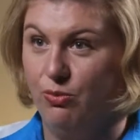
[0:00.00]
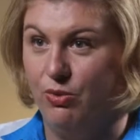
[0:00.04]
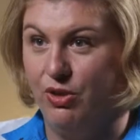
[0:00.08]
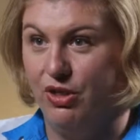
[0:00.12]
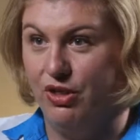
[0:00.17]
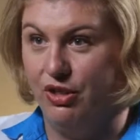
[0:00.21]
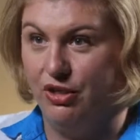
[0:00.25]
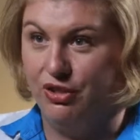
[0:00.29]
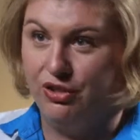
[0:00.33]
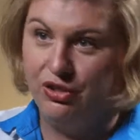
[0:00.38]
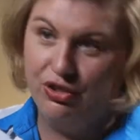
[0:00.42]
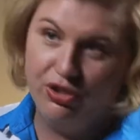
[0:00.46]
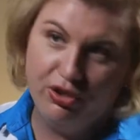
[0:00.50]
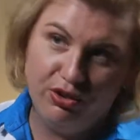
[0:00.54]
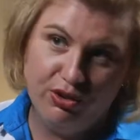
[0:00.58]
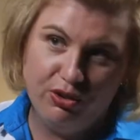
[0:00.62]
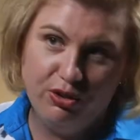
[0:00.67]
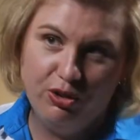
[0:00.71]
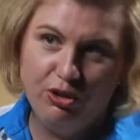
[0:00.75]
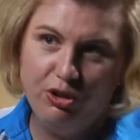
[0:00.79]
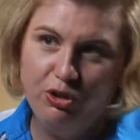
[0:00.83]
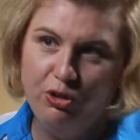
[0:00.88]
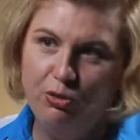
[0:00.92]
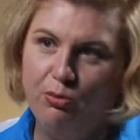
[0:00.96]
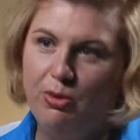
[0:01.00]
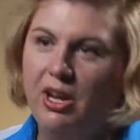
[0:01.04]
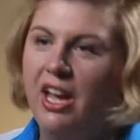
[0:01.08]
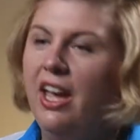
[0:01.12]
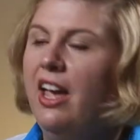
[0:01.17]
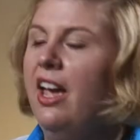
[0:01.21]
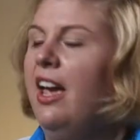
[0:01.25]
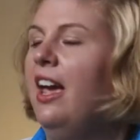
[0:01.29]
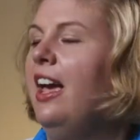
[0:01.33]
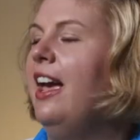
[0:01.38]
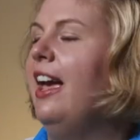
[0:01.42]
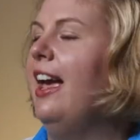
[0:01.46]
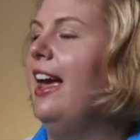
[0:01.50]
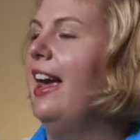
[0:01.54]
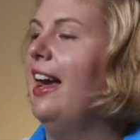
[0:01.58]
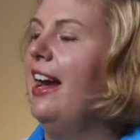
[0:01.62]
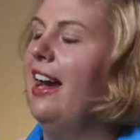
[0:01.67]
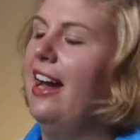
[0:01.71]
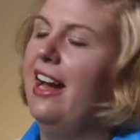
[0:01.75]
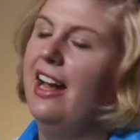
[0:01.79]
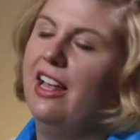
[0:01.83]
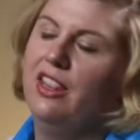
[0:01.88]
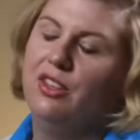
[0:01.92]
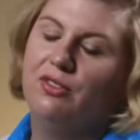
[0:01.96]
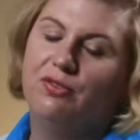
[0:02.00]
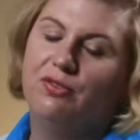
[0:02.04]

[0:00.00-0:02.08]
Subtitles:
with a tube. And